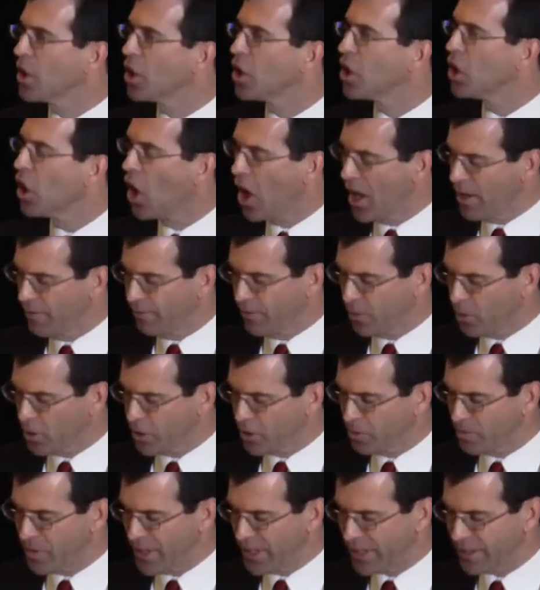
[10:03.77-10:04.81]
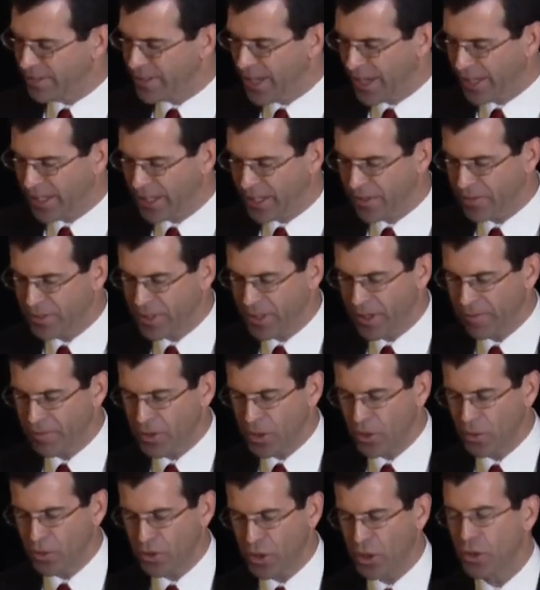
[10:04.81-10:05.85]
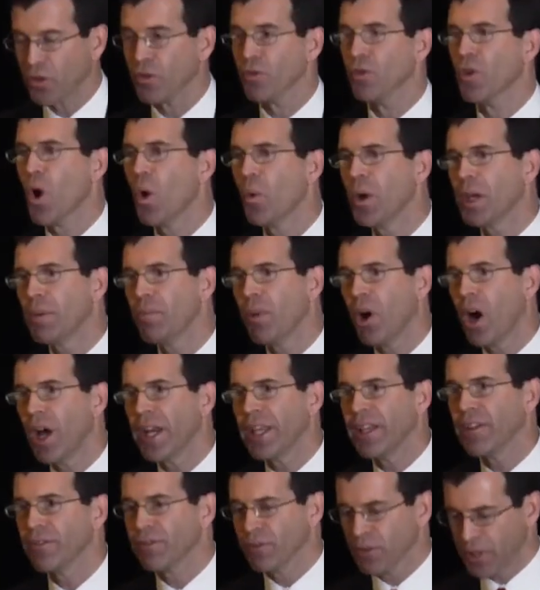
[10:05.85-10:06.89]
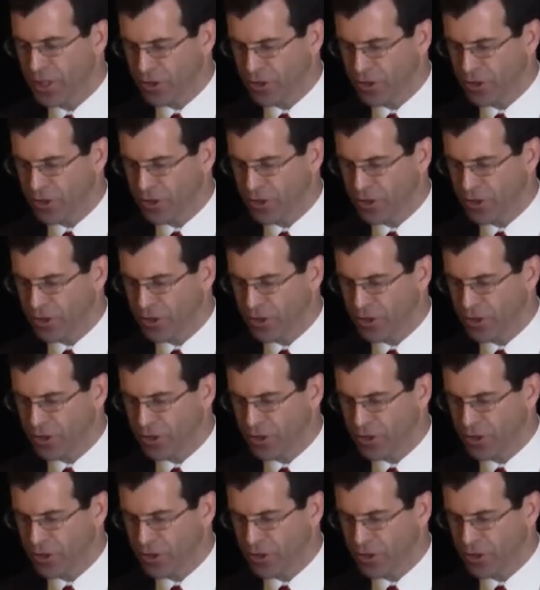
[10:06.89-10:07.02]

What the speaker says: where law enforcement executives have used a growing body of